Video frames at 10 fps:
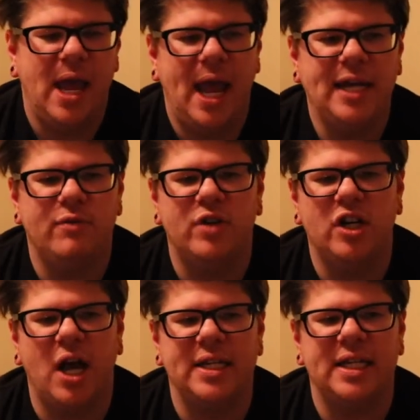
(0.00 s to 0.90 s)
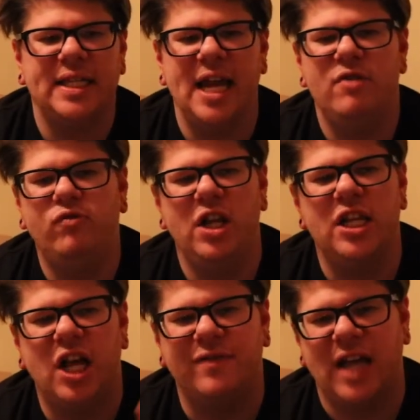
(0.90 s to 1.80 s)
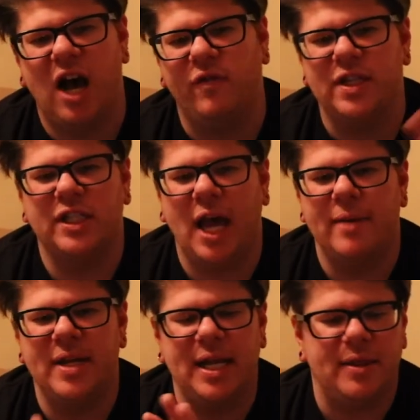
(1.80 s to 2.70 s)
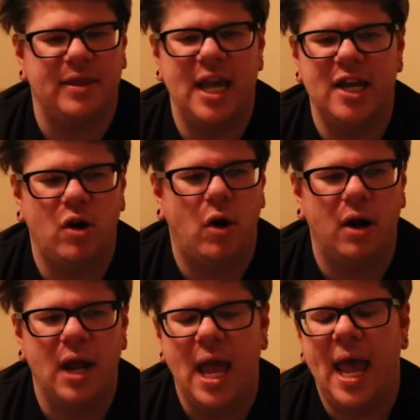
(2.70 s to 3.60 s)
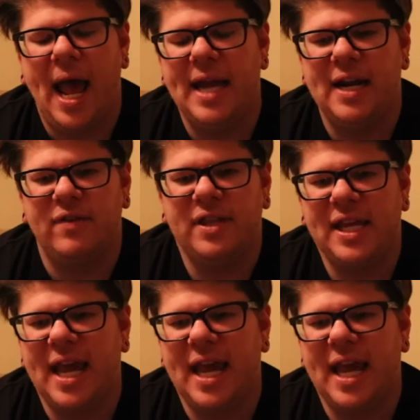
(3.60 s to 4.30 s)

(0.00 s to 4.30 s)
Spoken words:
And he realizes that he really loves Alvin, Simon, and Theodore and everything.